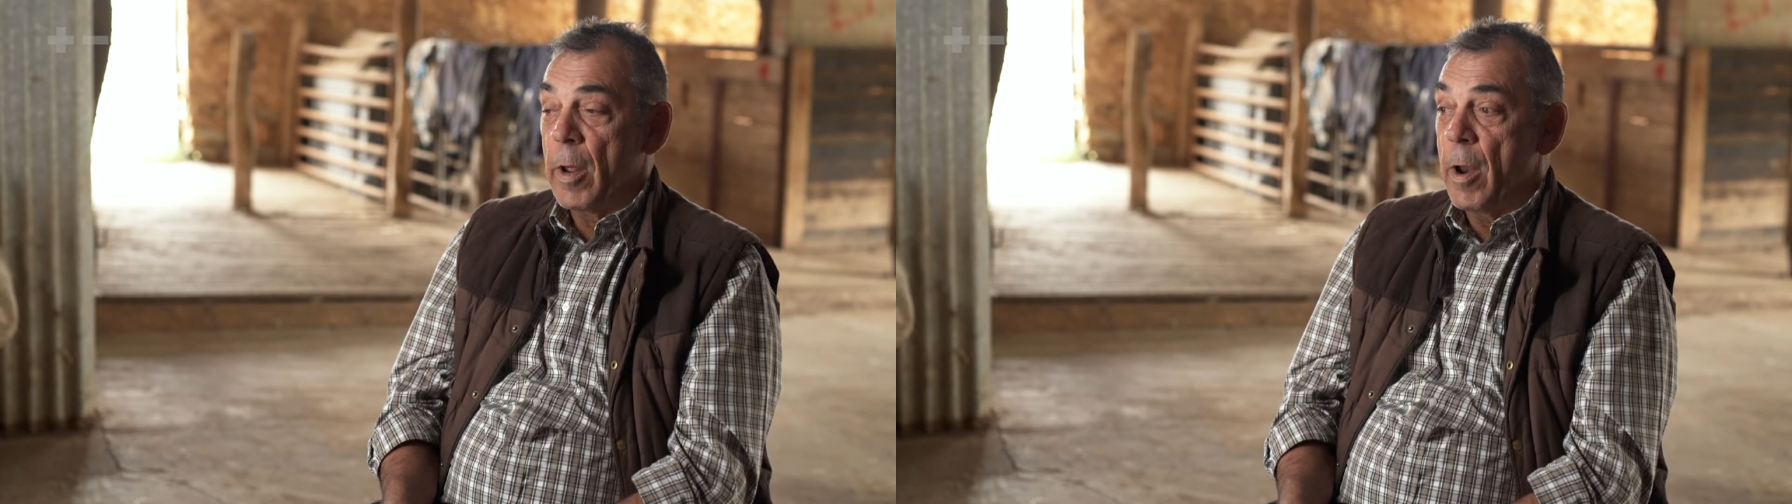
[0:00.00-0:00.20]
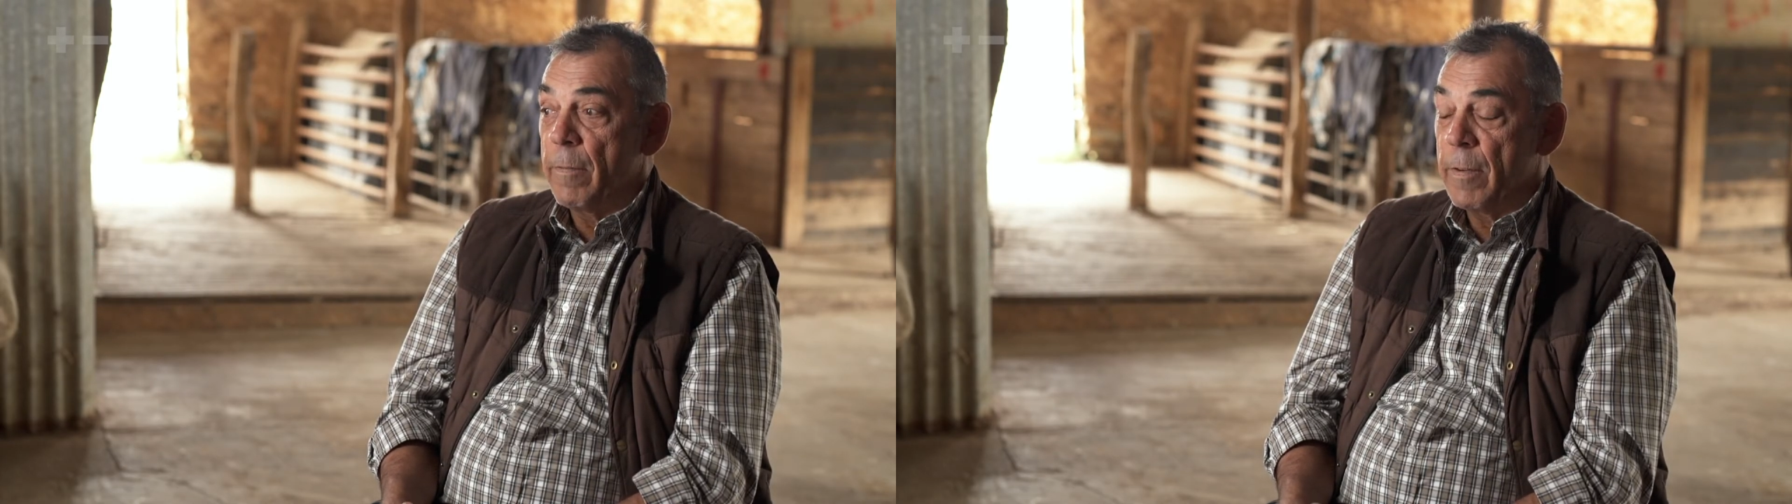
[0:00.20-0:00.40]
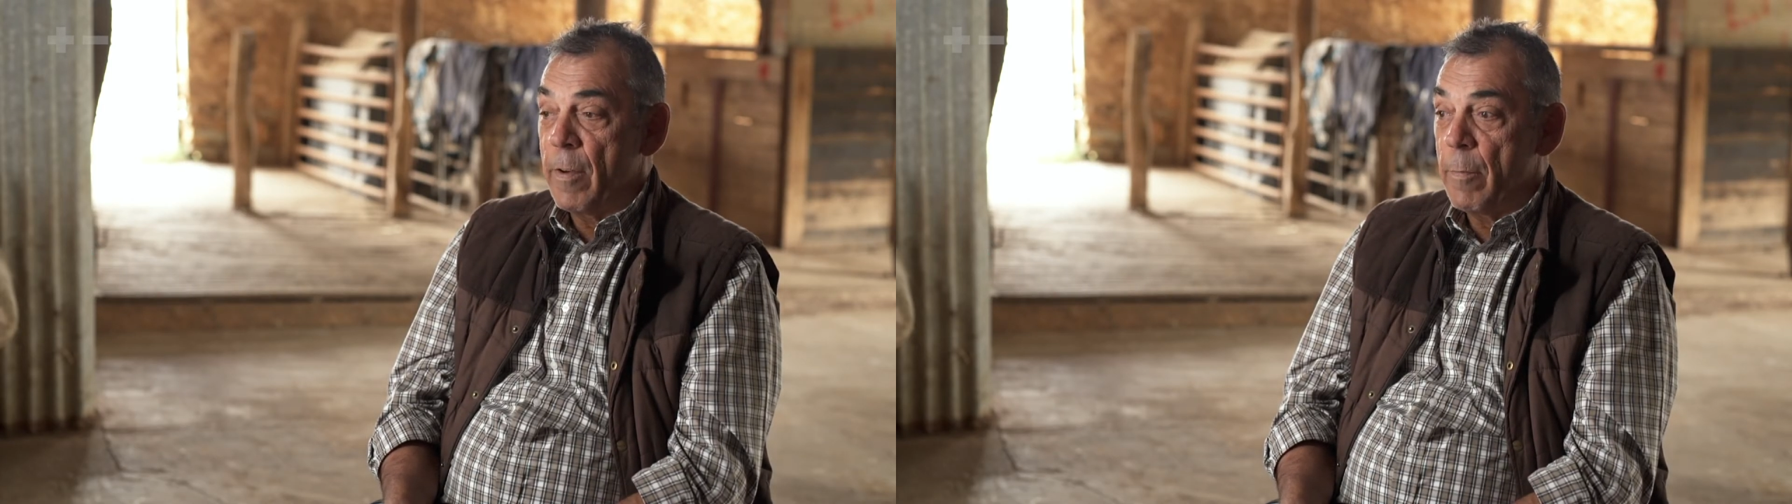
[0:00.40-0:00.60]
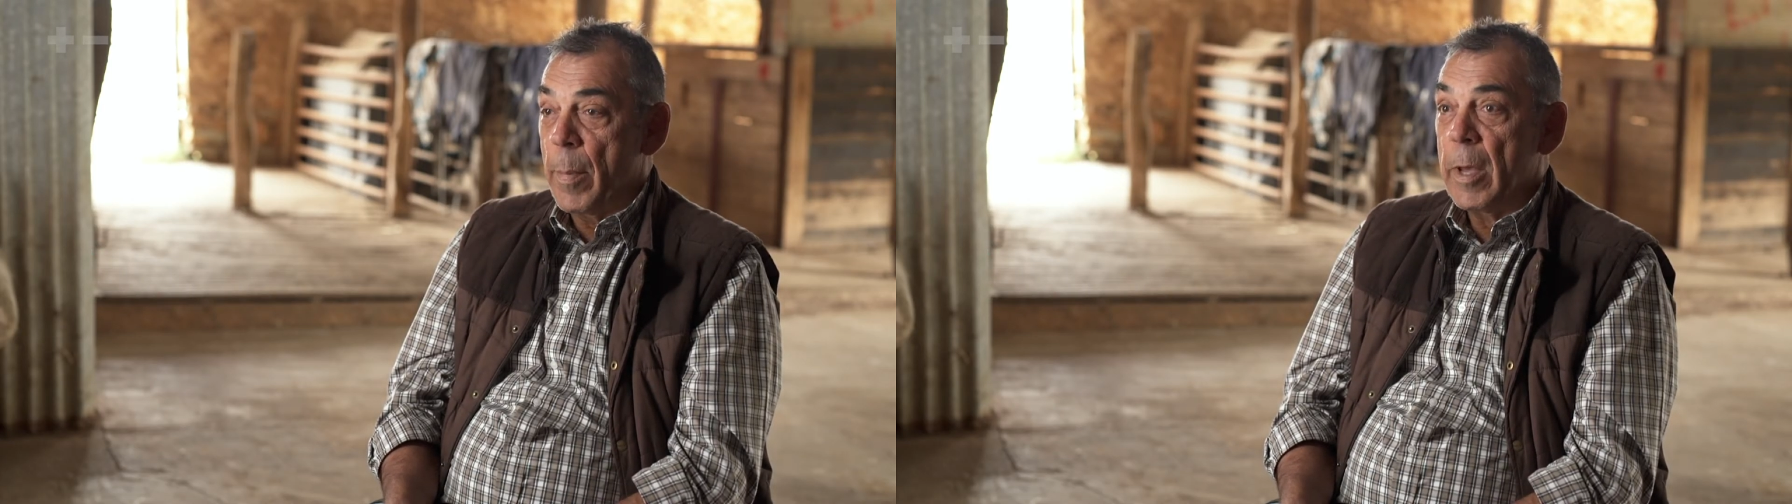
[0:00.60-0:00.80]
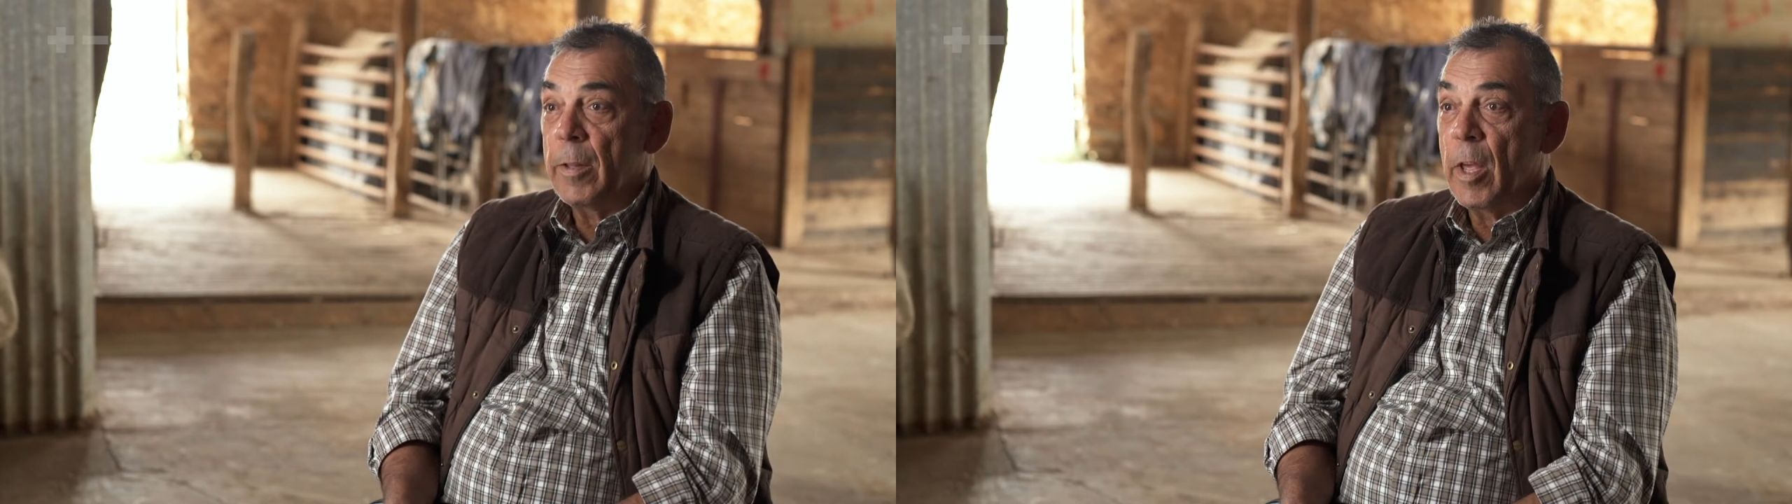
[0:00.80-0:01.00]
I don't know if you've ever
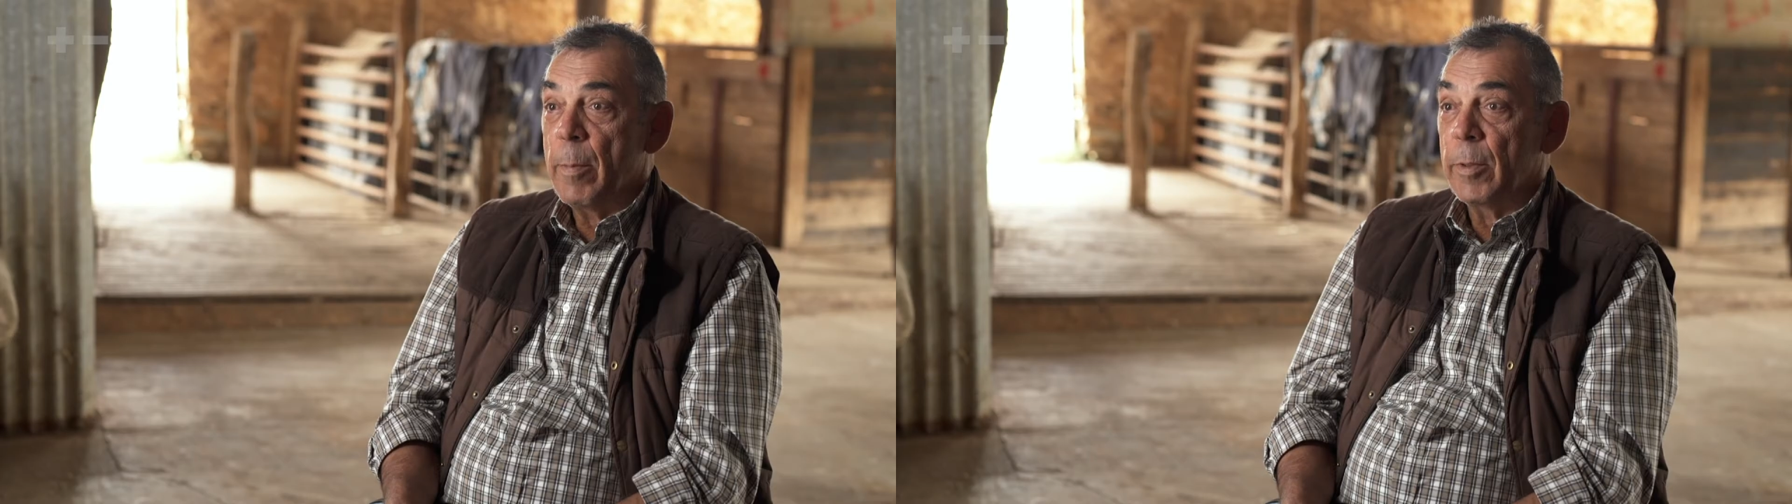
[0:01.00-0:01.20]
been there,